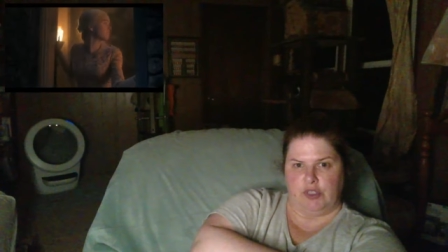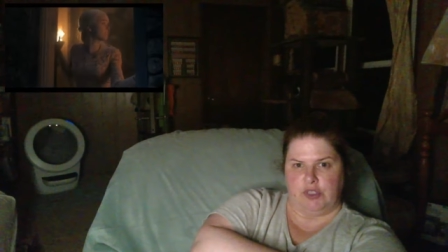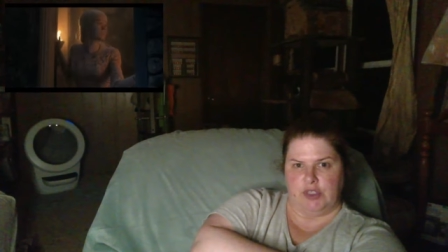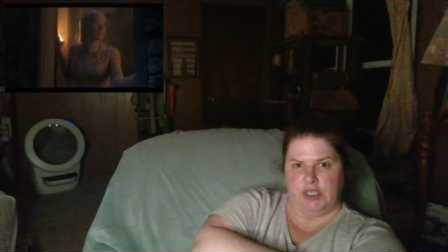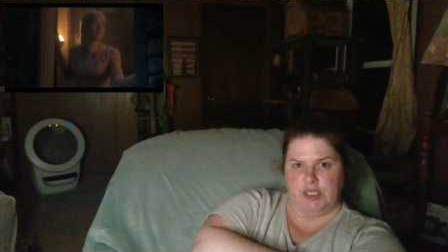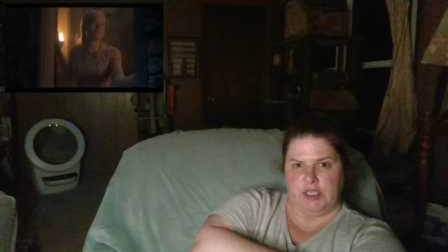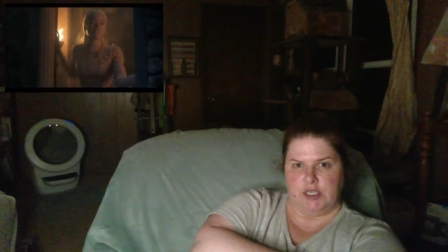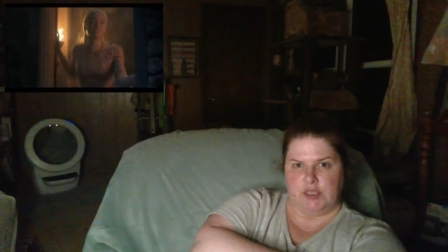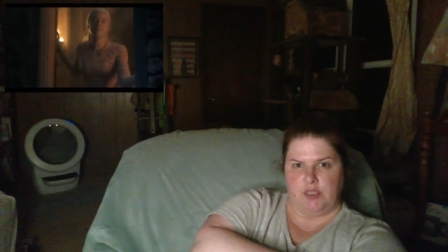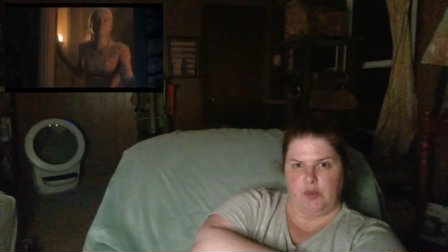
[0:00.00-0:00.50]

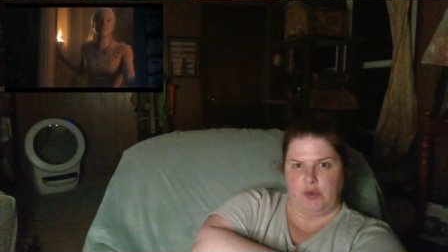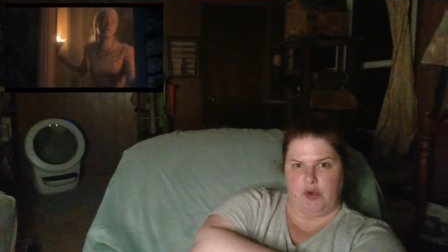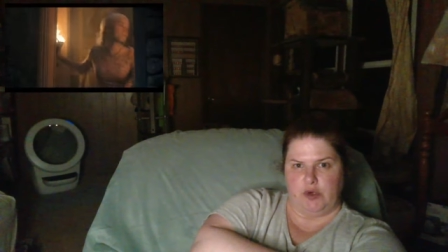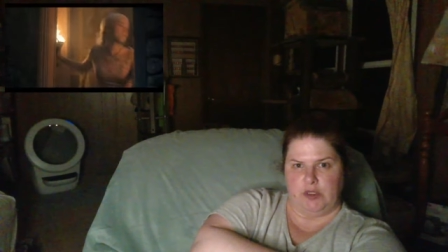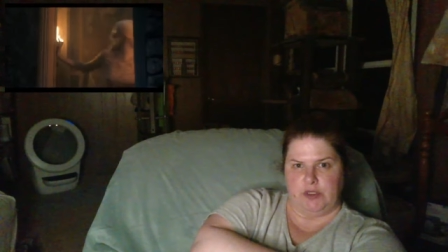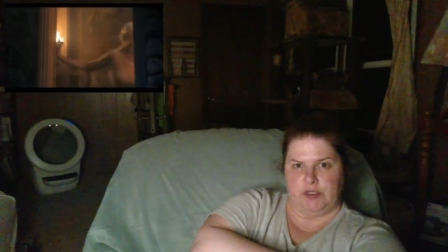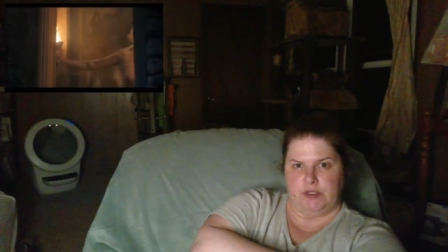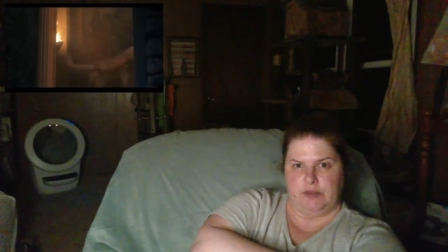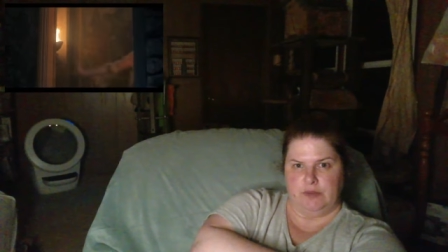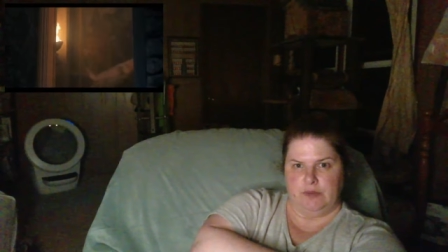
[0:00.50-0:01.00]
she
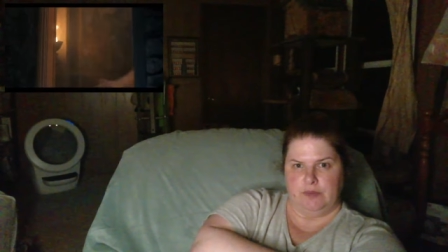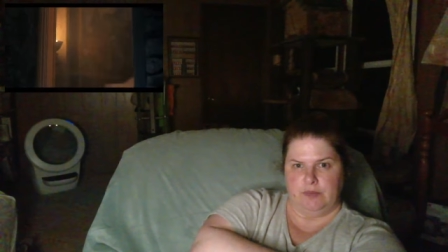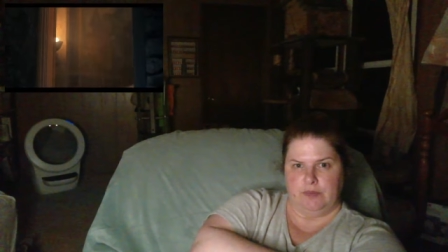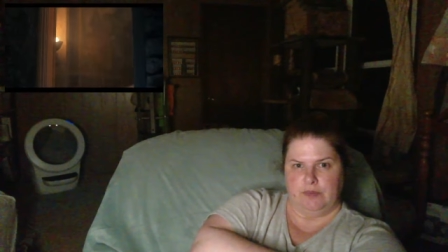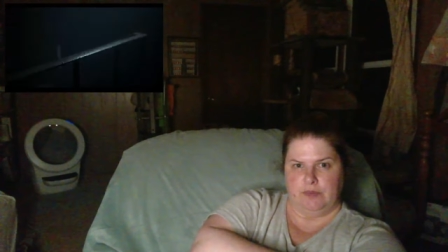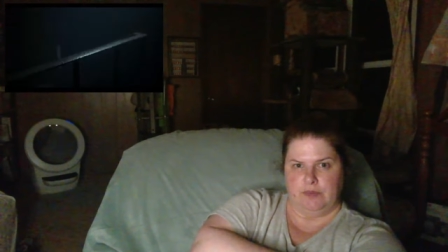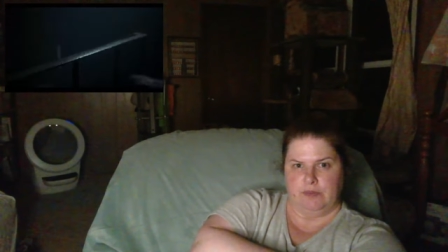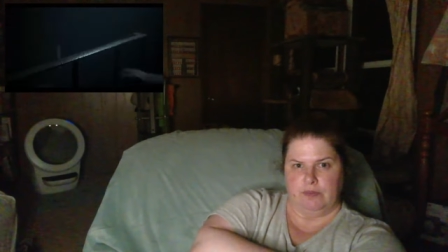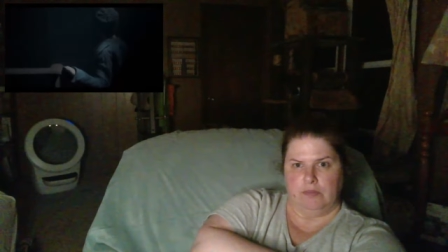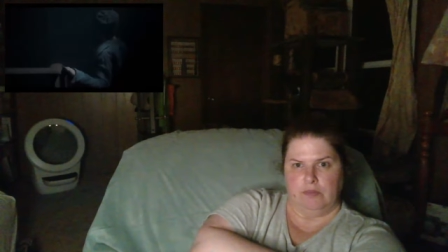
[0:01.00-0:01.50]
explores?
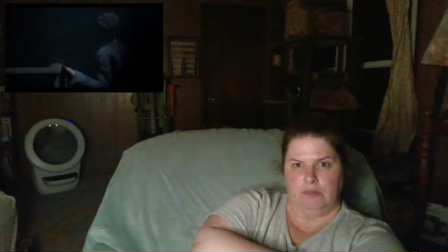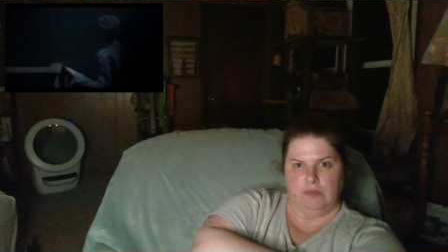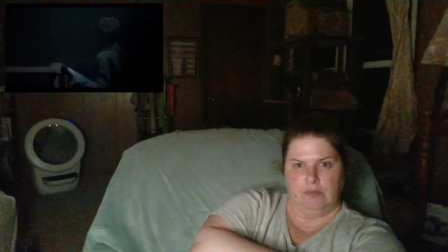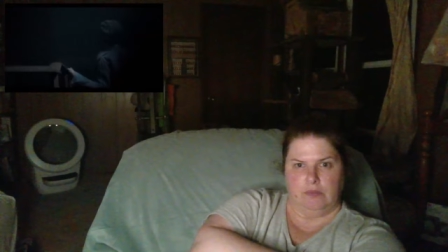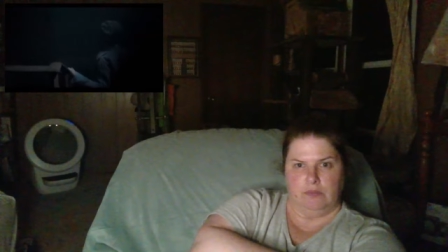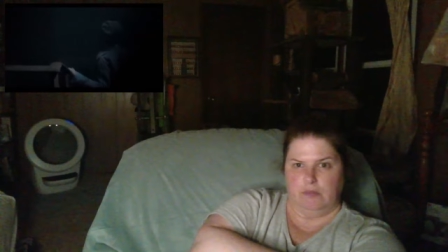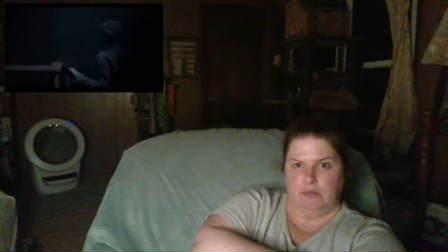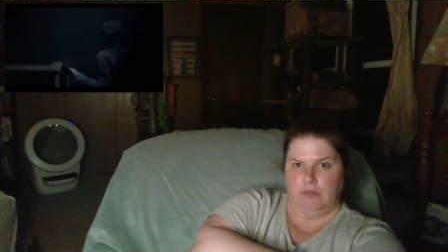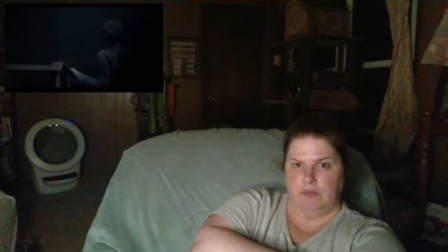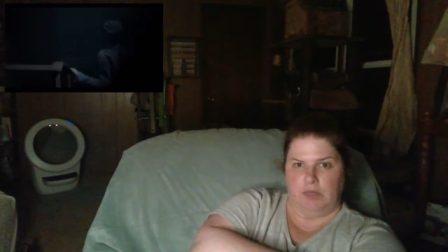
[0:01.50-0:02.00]

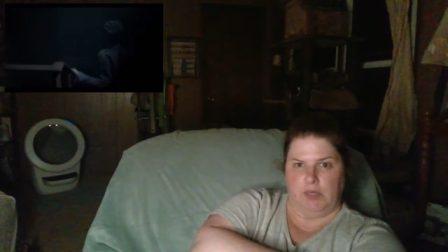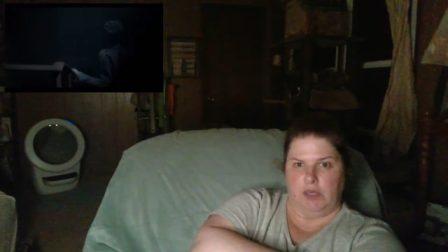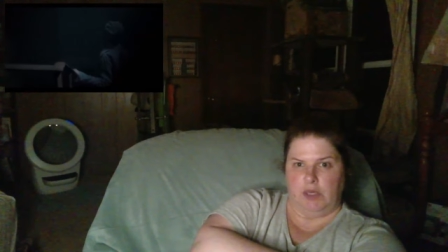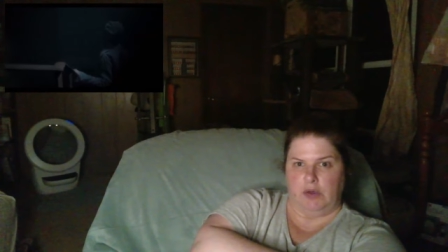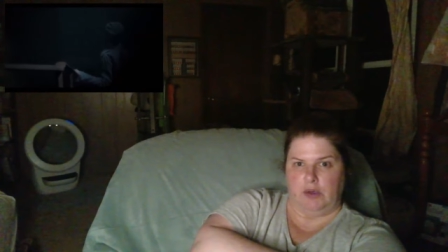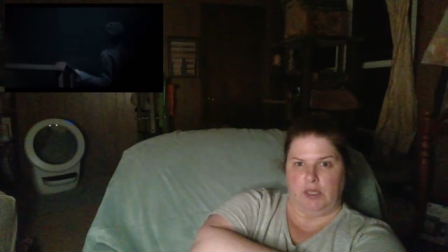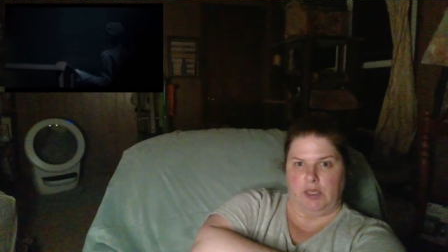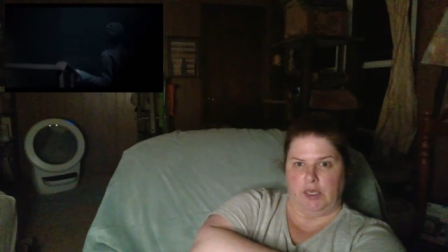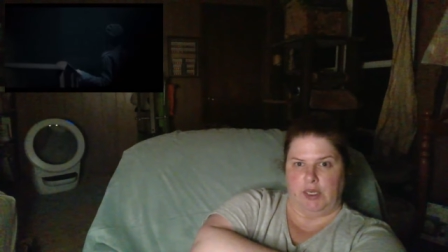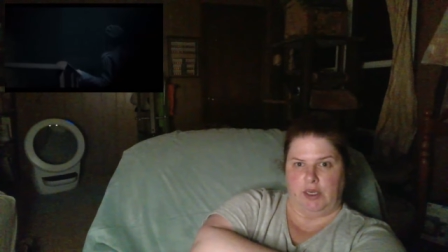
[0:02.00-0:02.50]

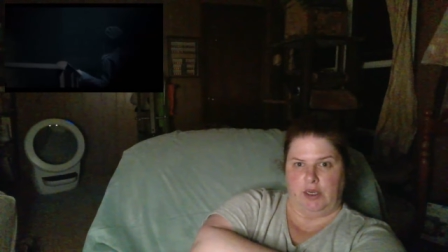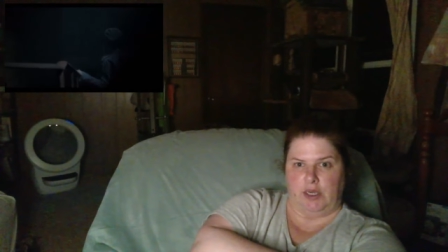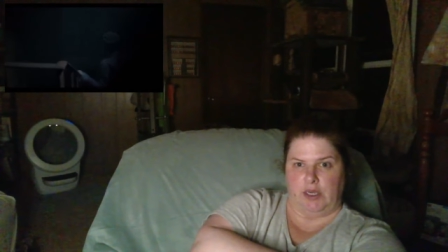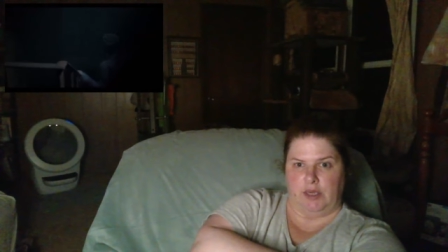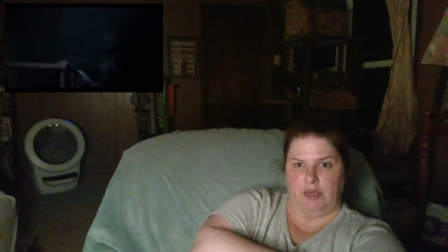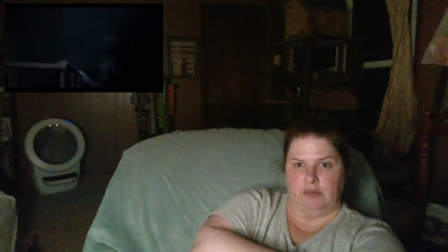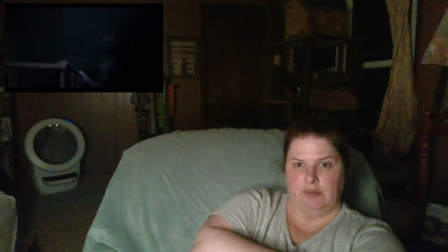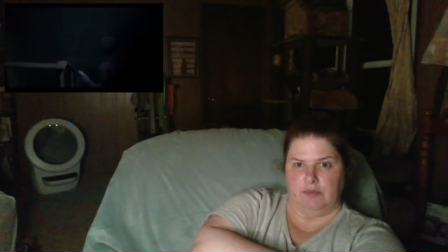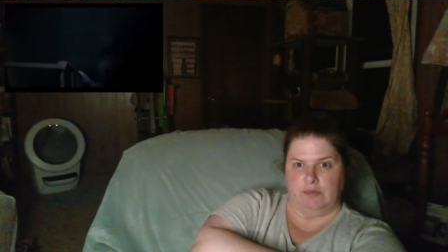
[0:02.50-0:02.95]
Apparently not.